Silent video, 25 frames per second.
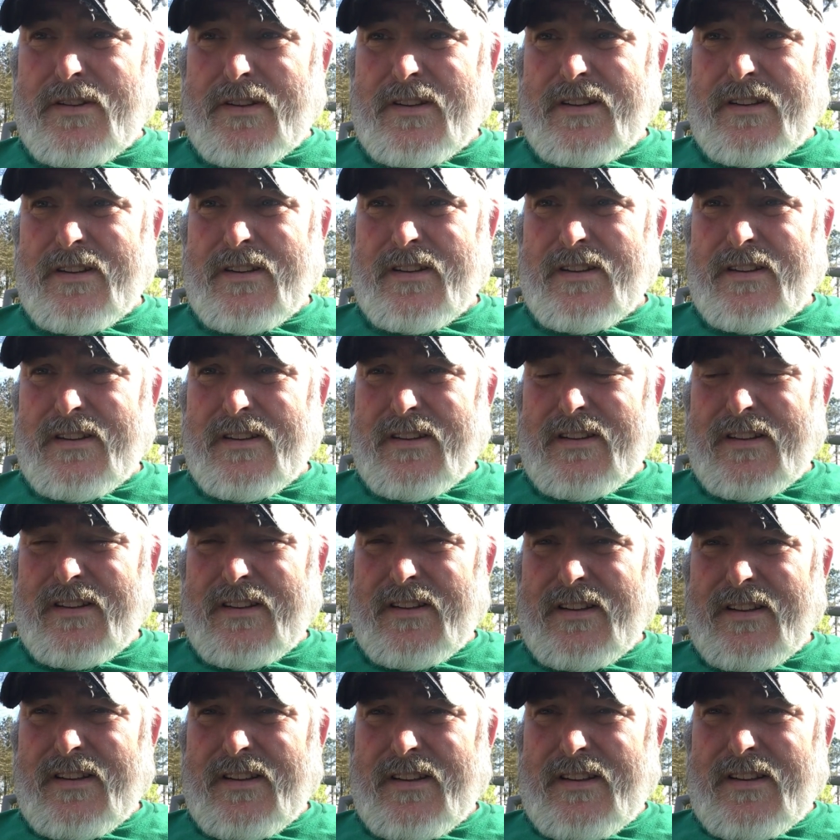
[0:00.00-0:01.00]

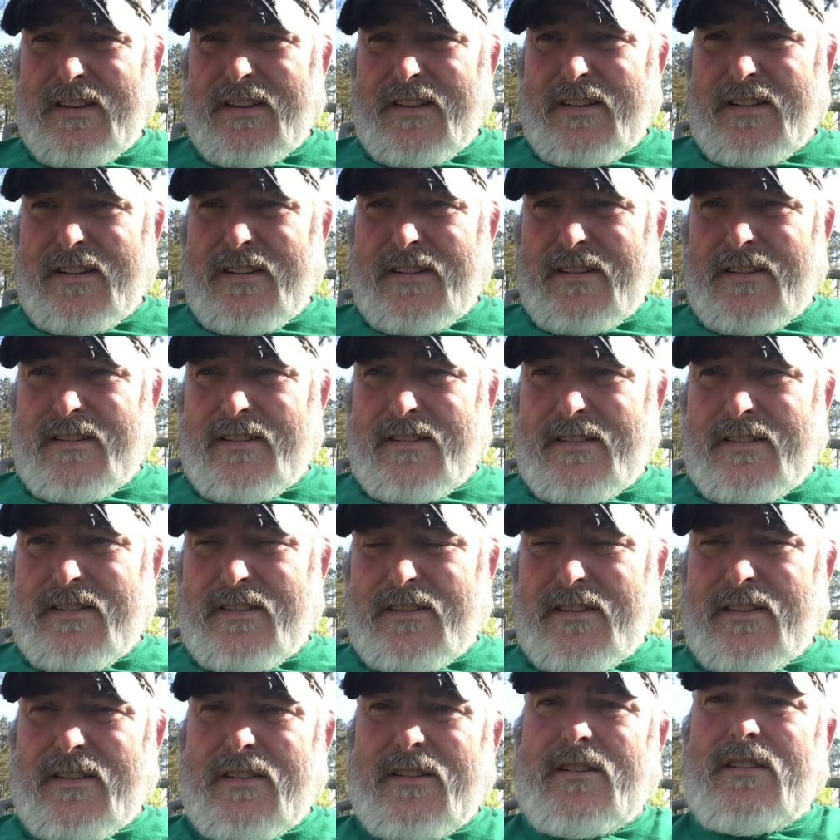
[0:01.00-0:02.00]

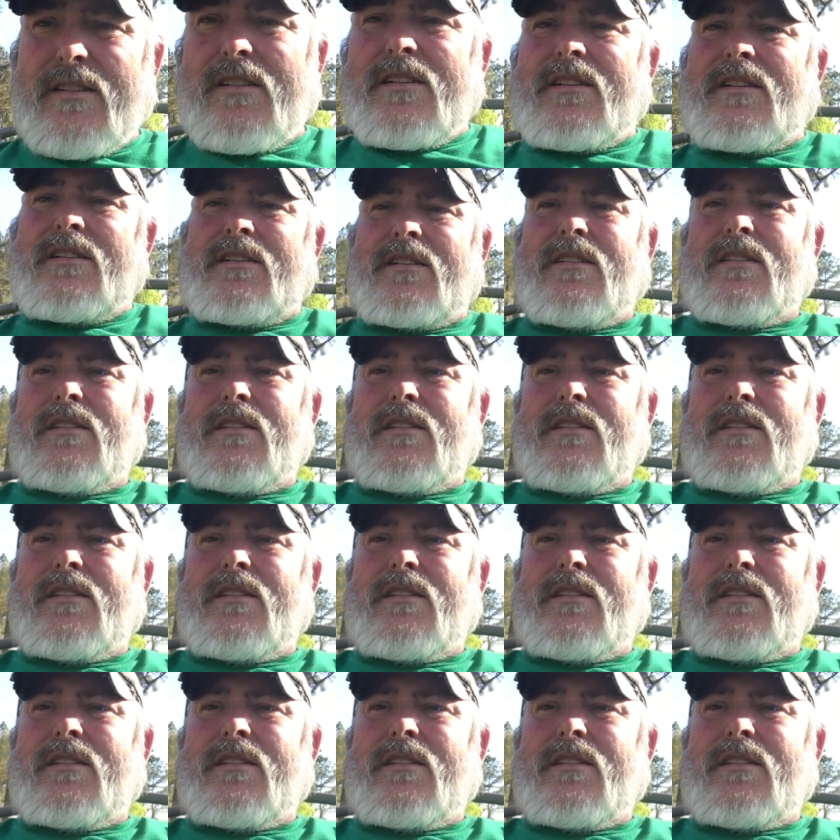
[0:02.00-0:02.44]
(silence)